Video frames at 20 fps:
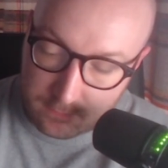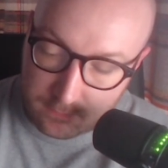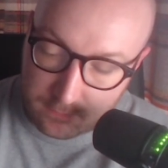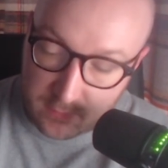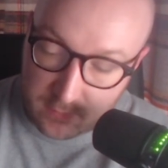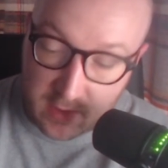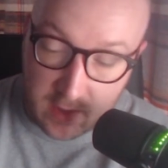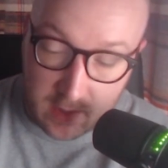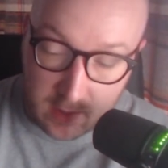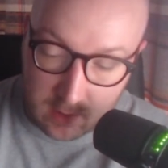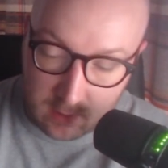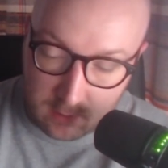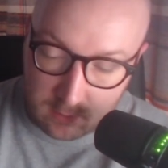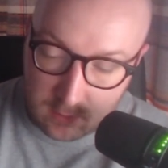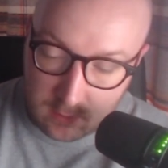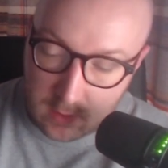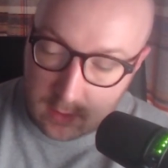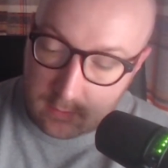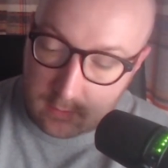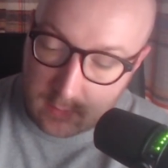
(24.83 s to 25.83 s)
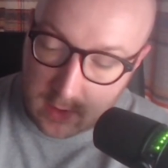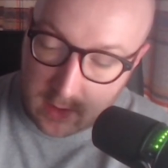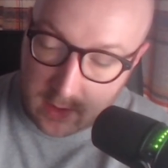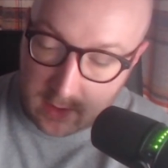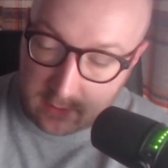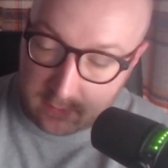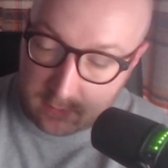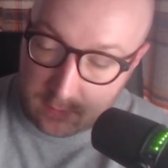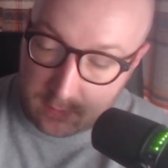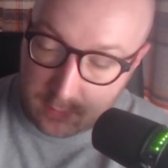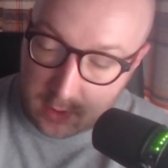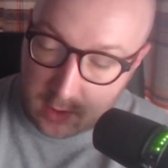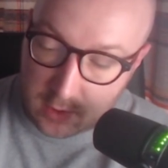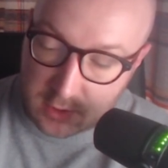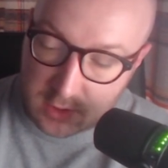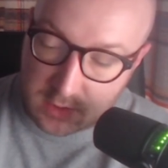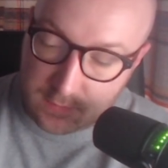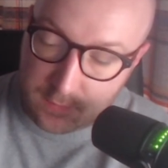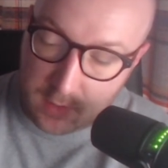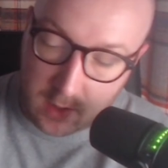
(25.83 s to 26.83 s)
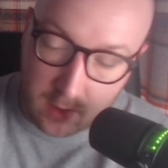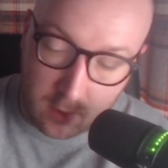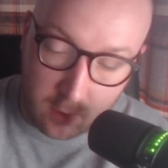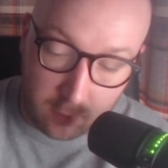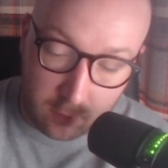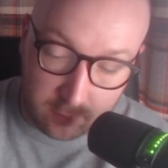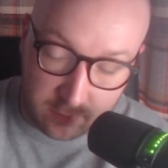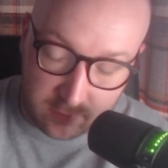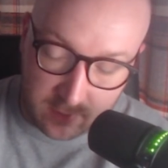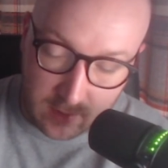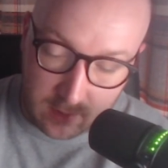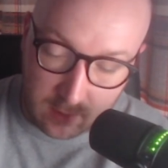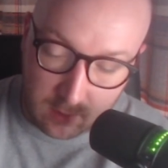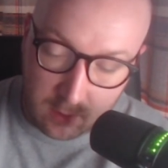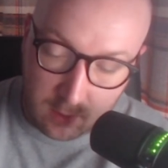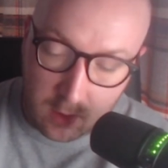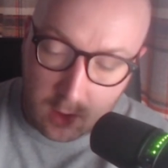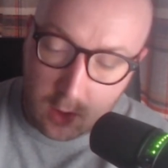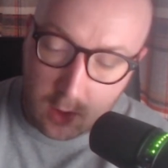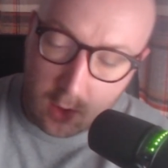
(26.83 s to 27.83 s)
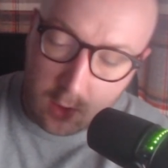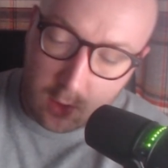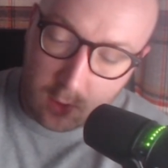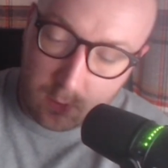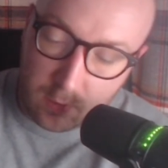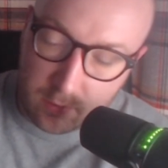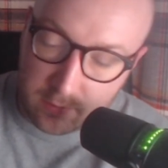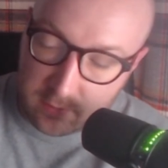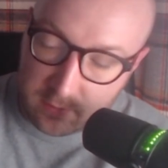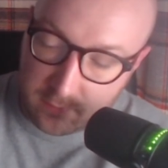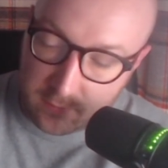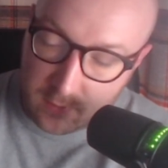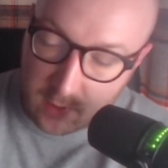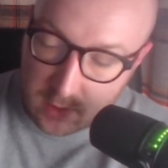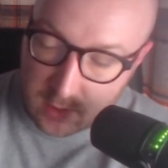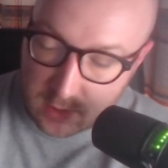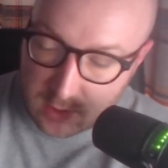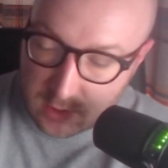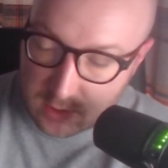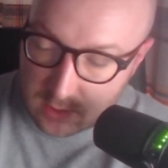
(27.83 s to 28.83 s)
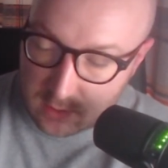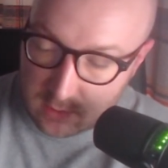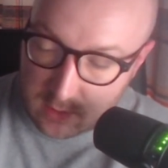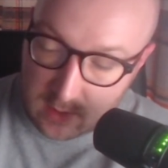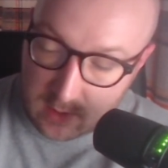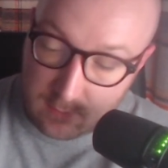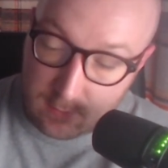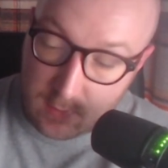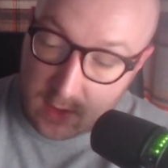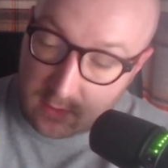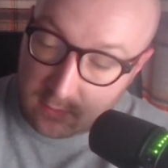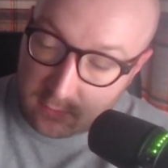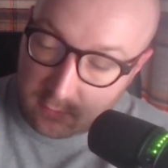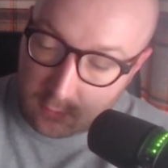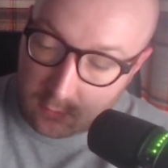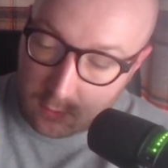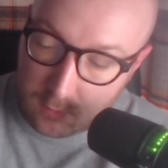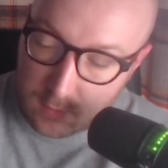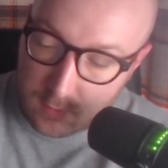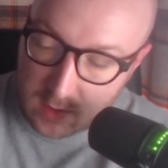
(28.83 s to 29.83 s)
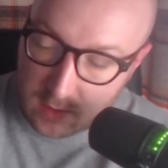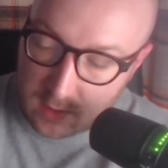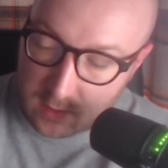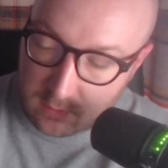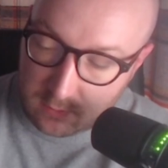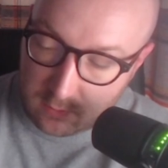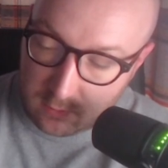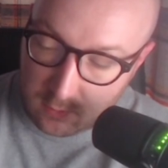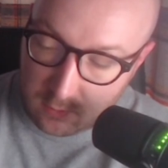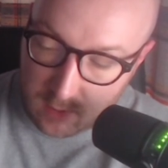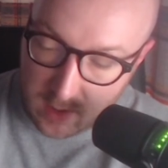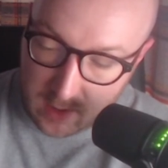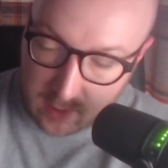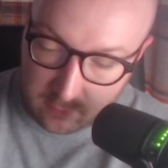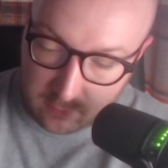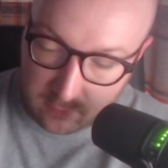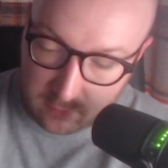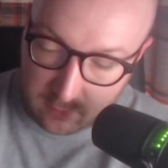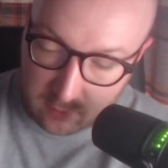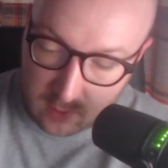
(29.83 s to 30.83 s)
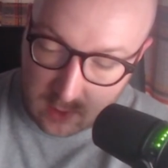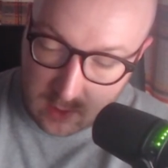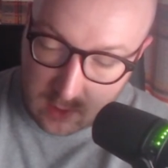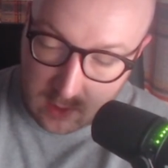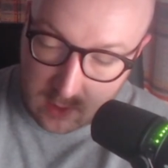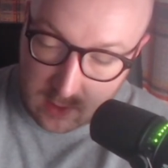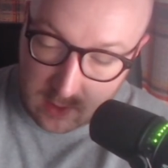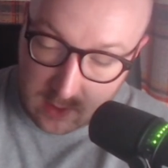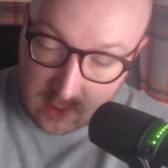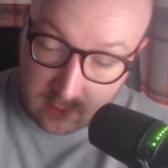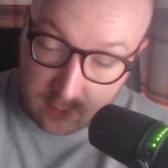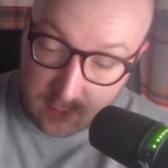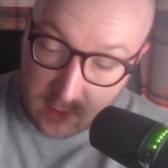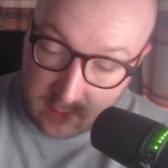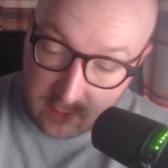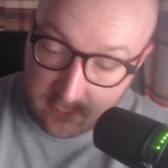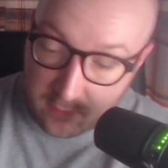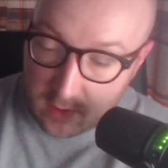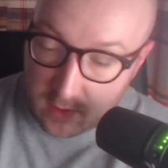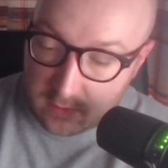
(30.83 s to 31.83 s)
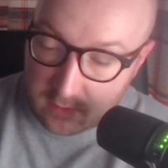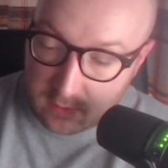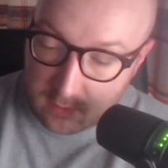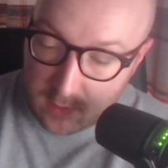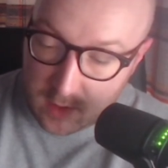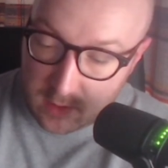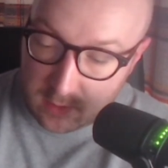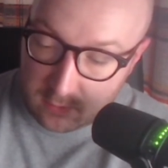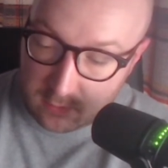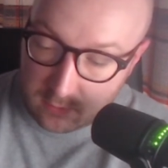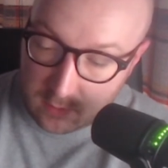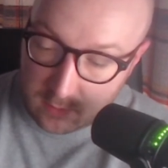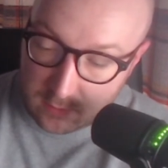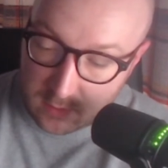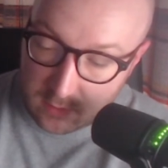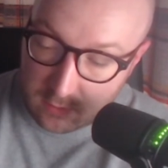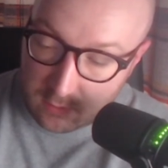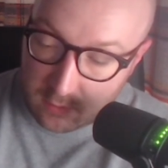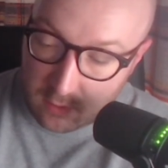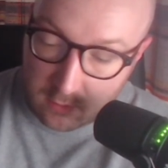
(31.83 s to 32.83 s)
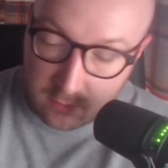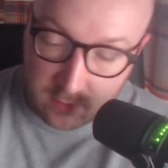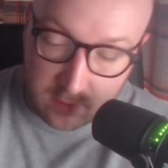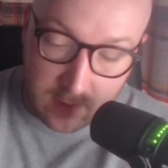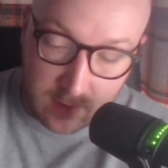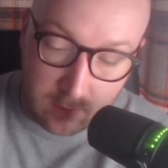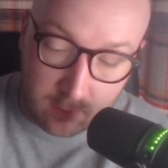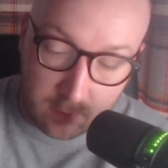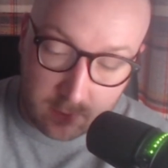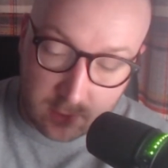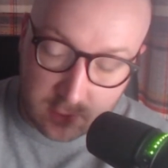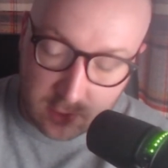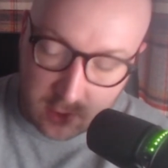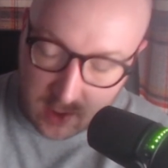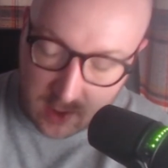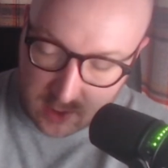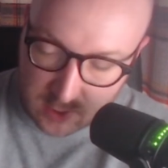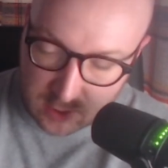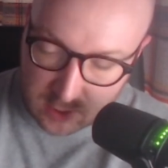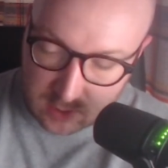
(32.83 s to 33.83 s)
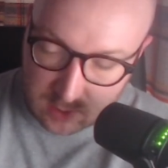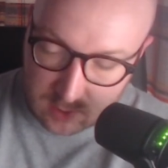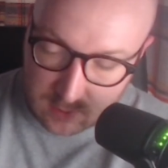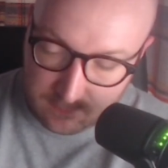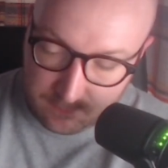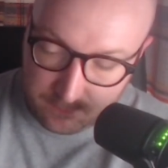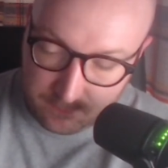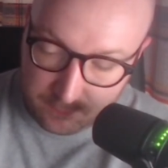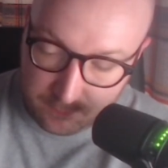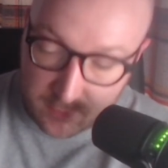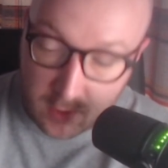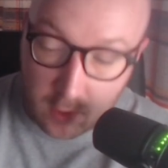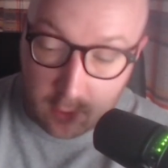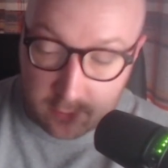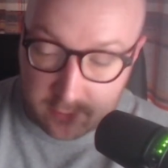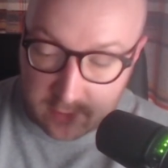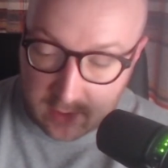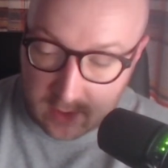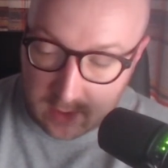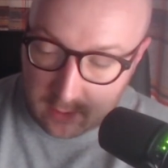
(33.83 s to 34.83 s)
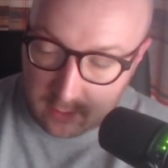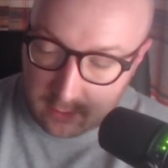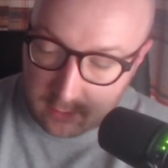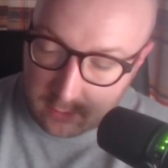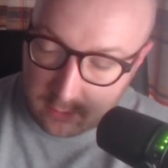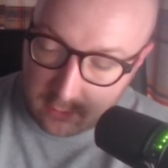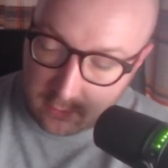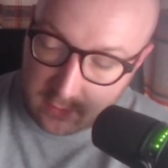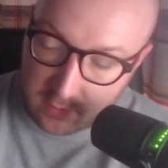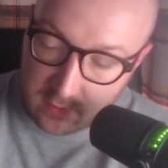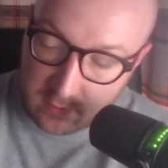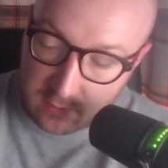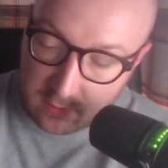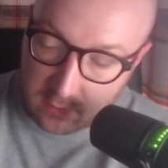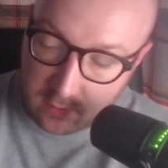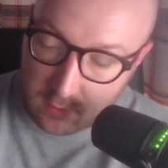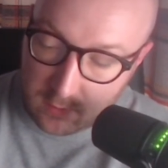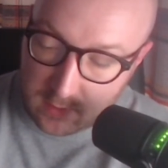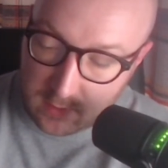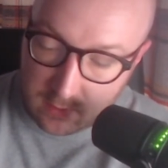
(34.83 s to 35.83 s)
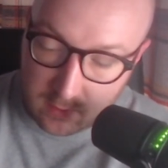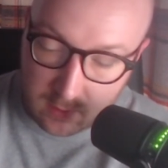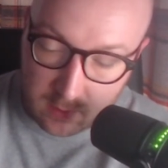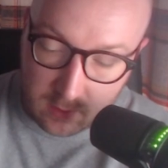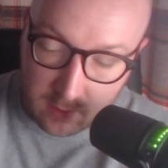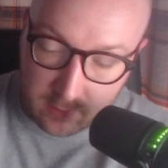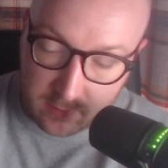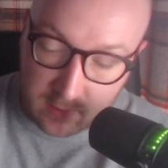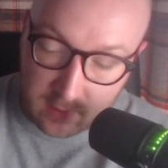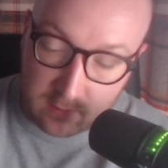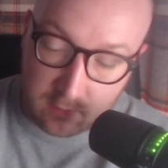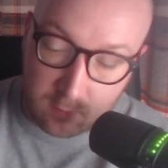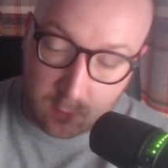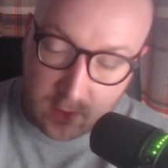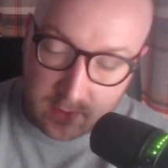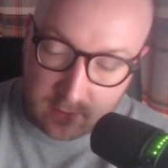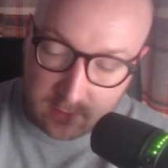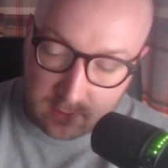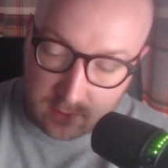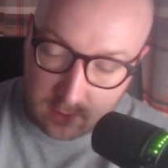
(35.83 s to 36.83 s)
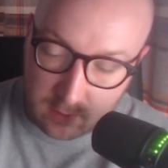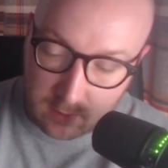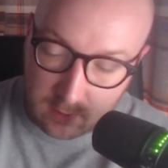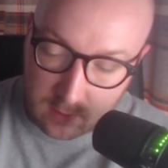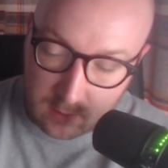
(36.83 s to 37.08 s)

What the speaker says: There, it has been purchased by a wholesaler who wants to furnish the maid's room in his new house. His maid finds the manuscript and throws it out with the trash. The wholesaler, who sees to it that nothing is wasted,